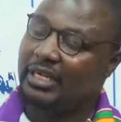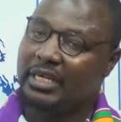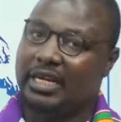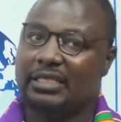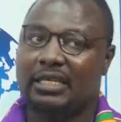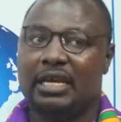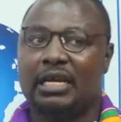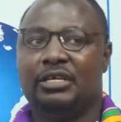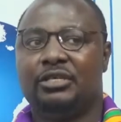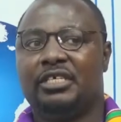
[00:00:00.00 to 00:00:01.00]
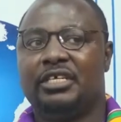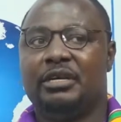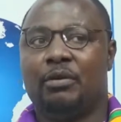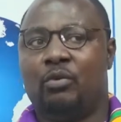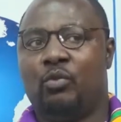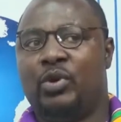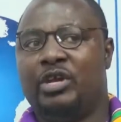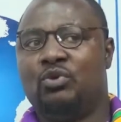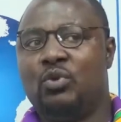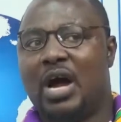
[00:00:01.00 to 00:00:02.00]
Yes. You see, we
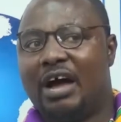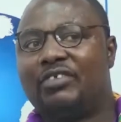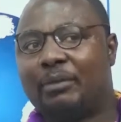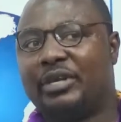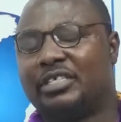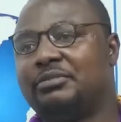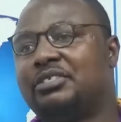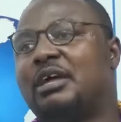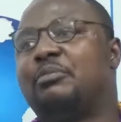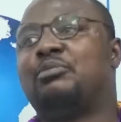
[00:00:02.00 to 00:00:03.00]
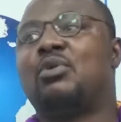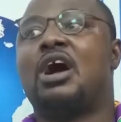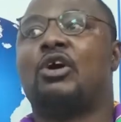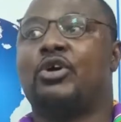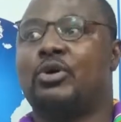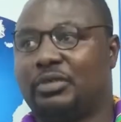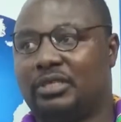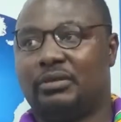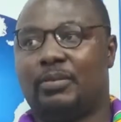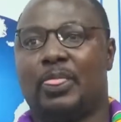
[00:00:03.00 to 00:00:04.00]
do have that perception that people are corrupt.
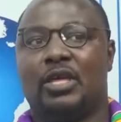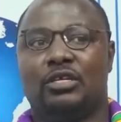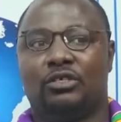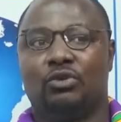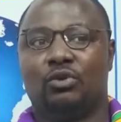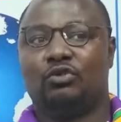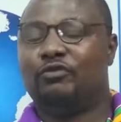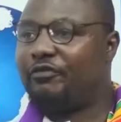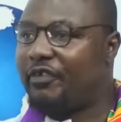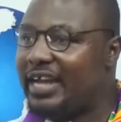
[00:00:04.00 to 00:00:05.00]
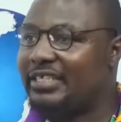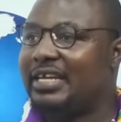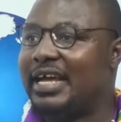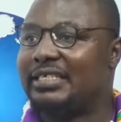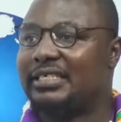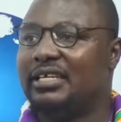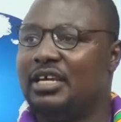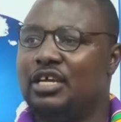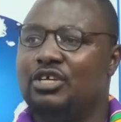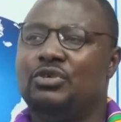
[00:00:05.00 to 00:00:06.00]
So to fight that,
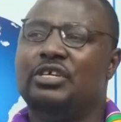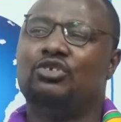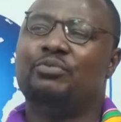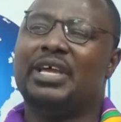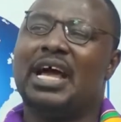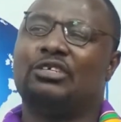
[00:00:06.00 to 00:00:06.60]
you need to be as